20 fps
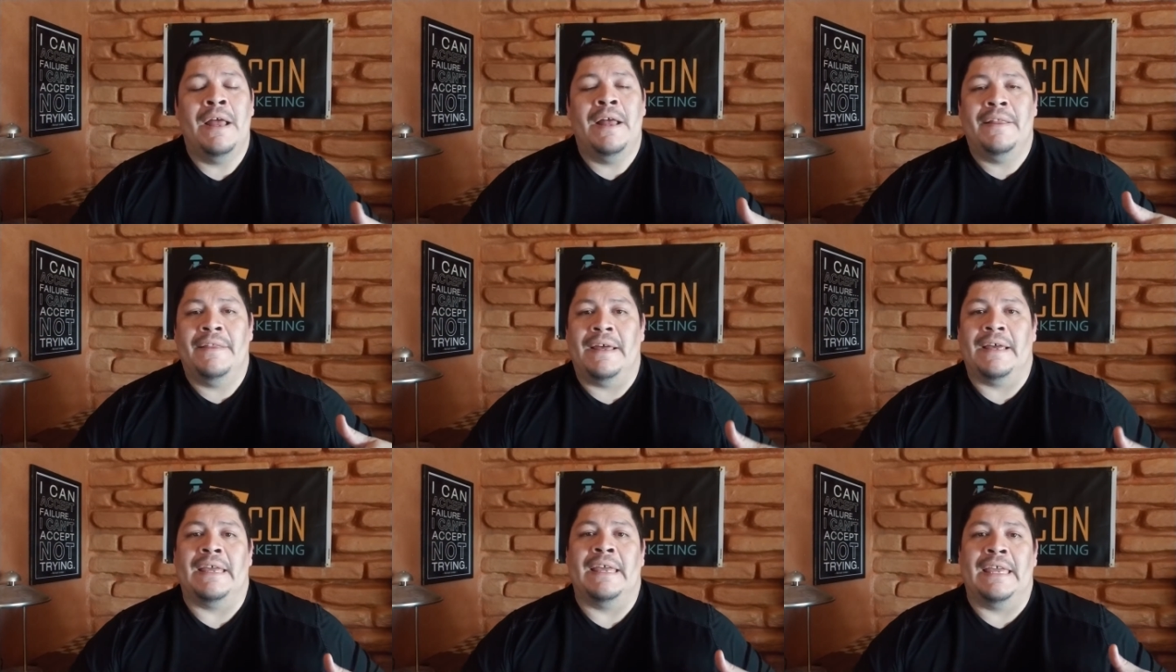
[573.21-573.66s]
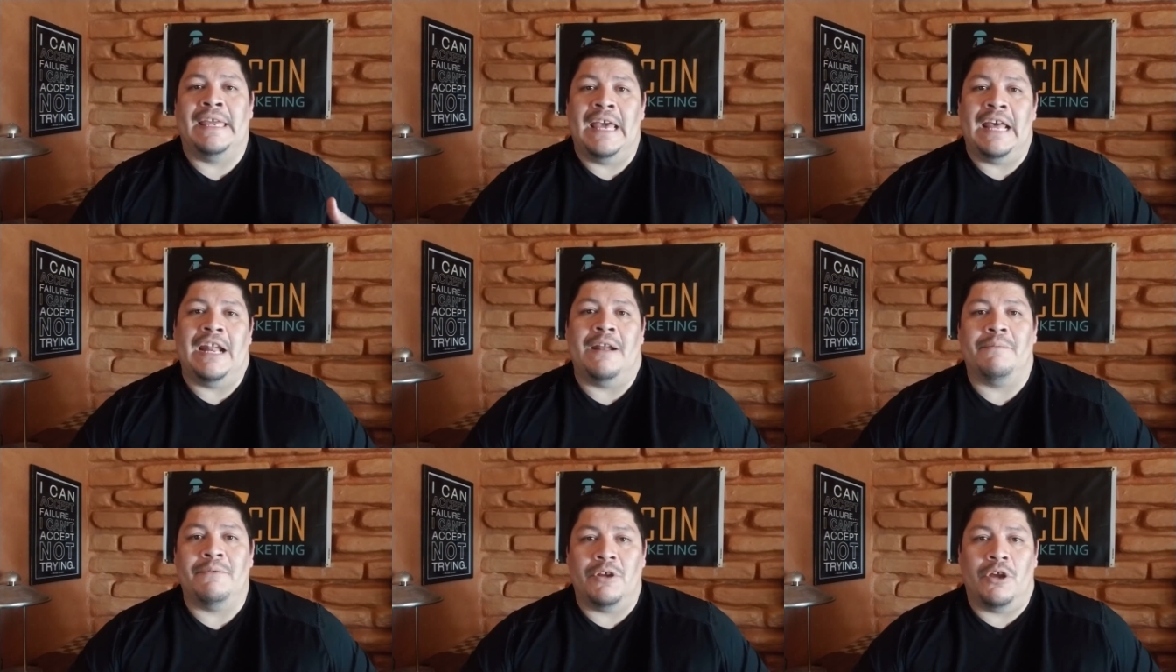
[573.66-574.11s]
that could get
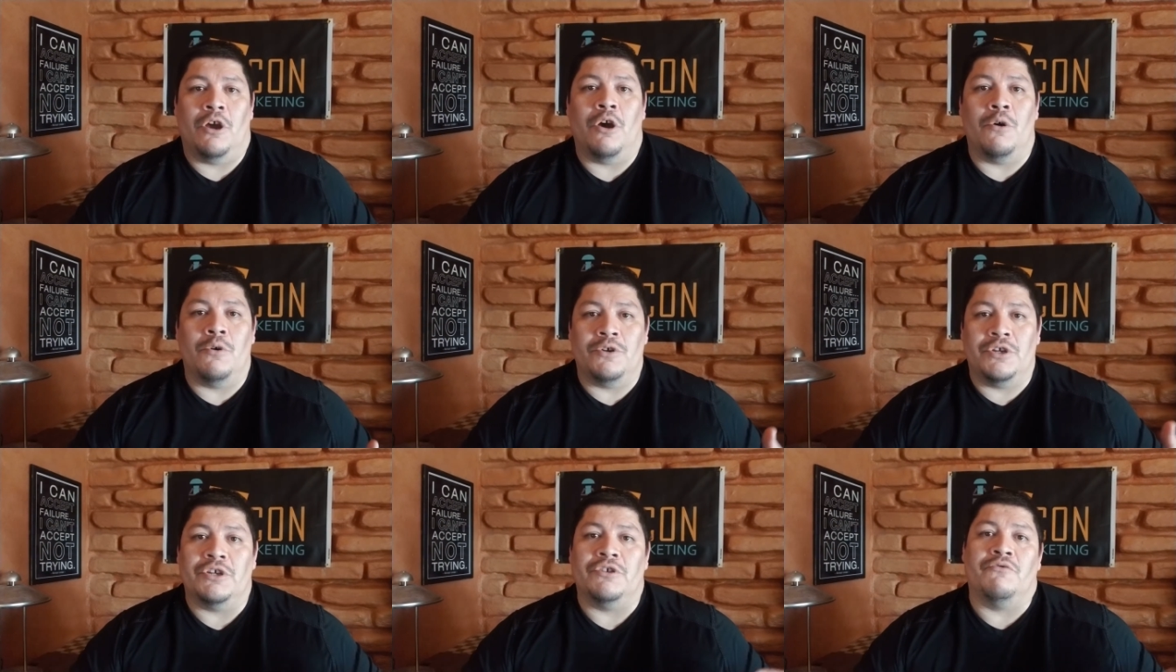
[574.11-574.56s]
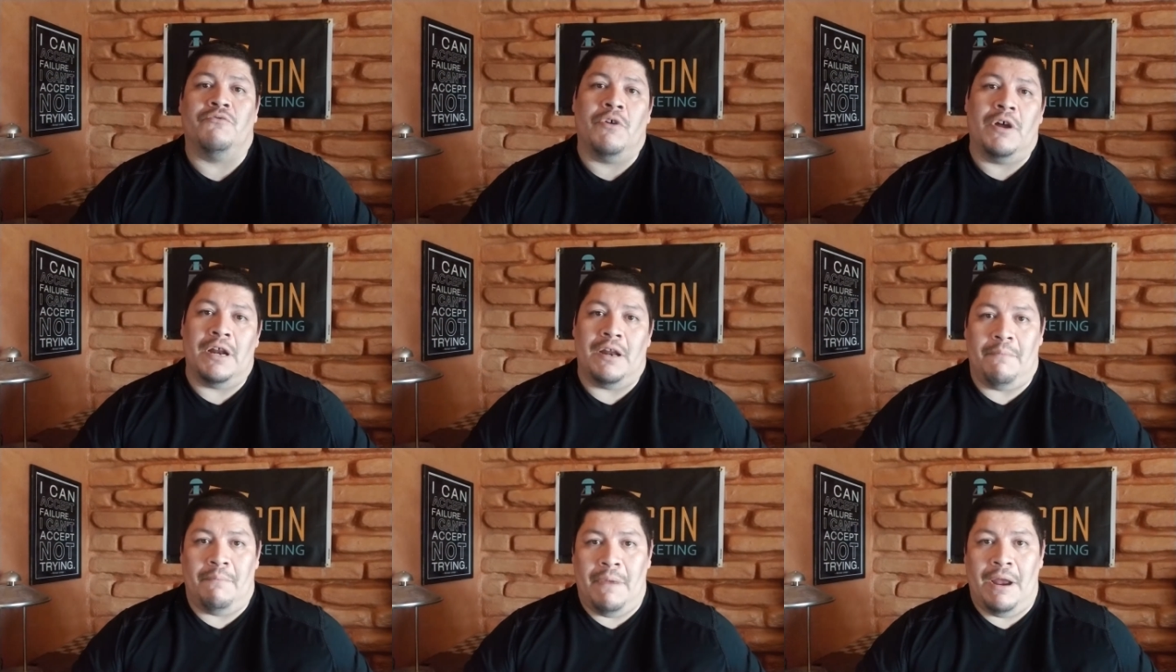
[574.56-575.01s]
up to go just
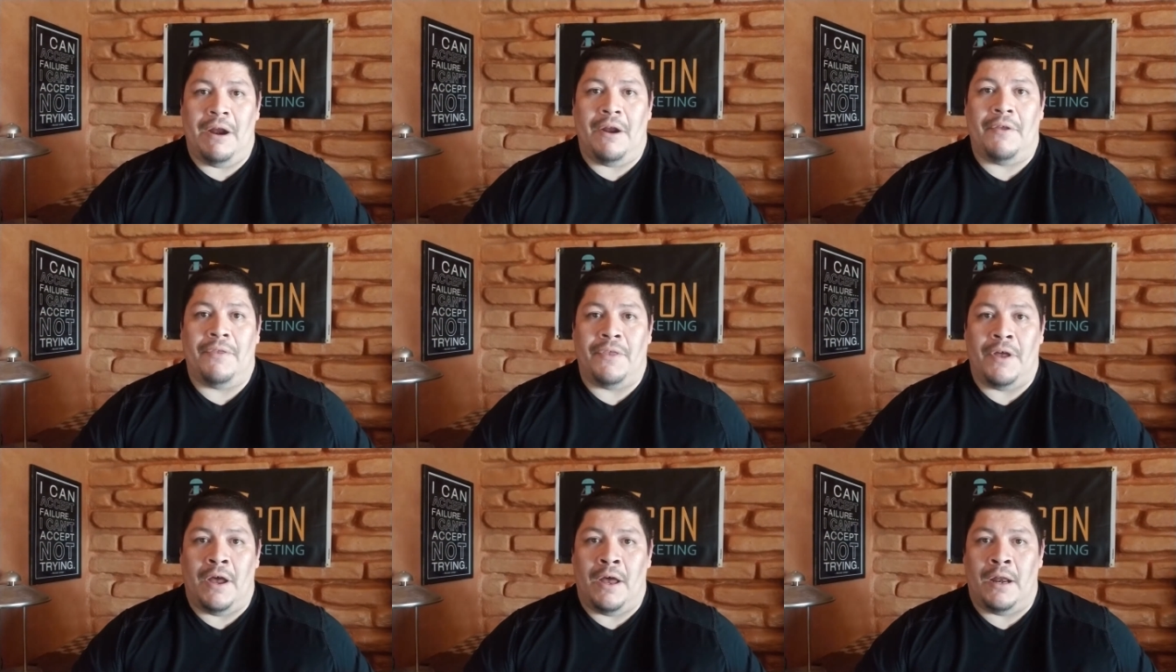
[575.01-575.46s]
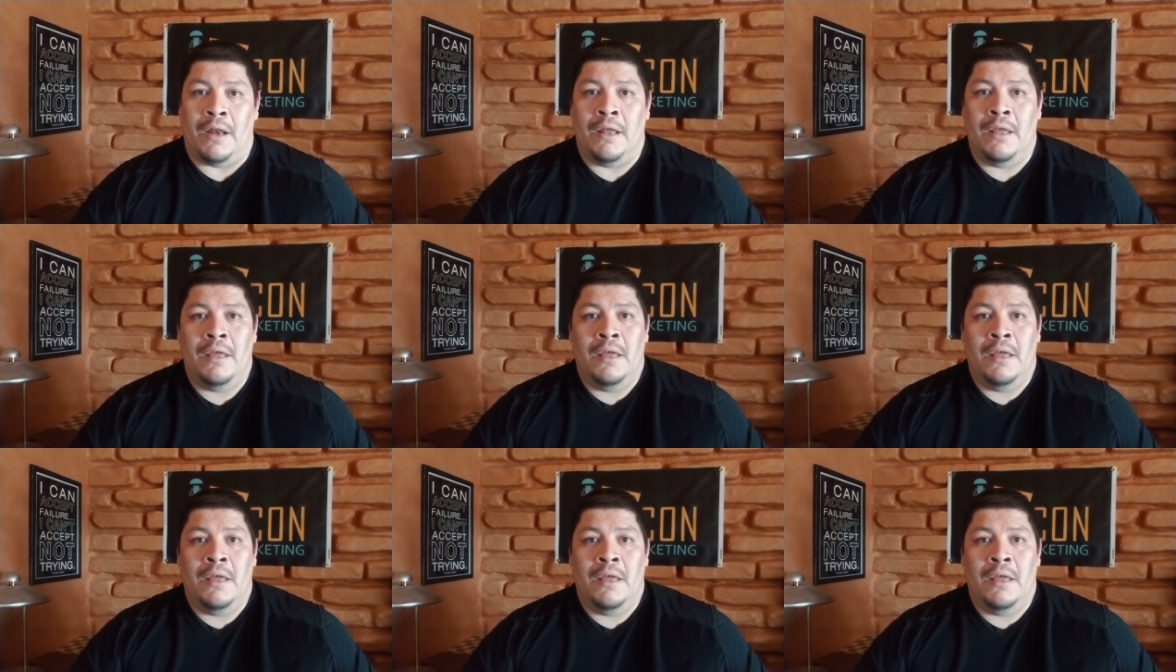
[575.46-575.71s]
run a marathon